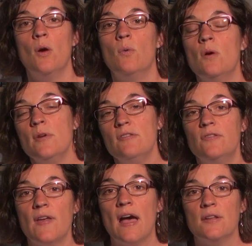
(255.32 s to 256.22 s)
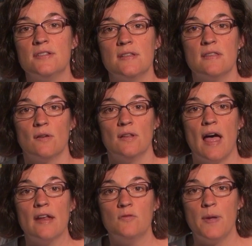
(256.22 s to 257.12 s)
What we found is that there are a
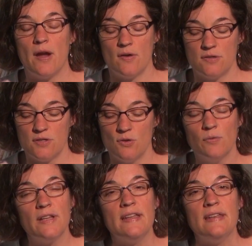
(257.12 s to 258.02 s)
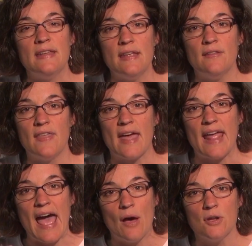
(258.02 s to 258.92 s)
lot of parents who really need that
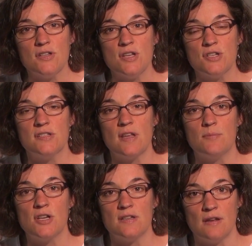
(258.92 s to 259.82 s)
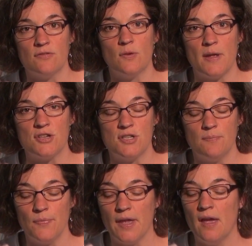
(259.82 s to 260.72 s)
how to teach a subject
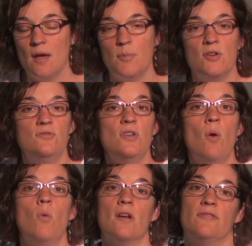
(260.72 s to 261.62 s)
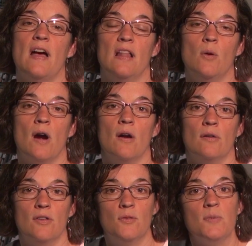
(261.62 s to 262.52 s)
information, but who don't want to follow our
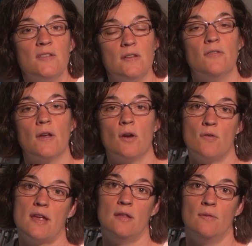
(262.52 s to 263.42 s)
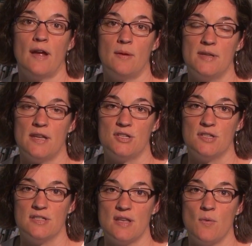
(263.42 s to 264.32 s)
specific curricula
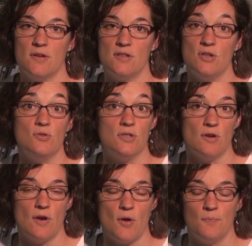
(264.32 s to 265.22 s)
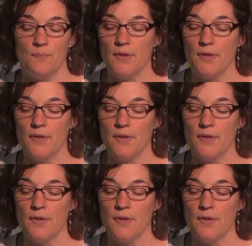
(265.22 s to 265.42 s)
recommendations. They want to use their own.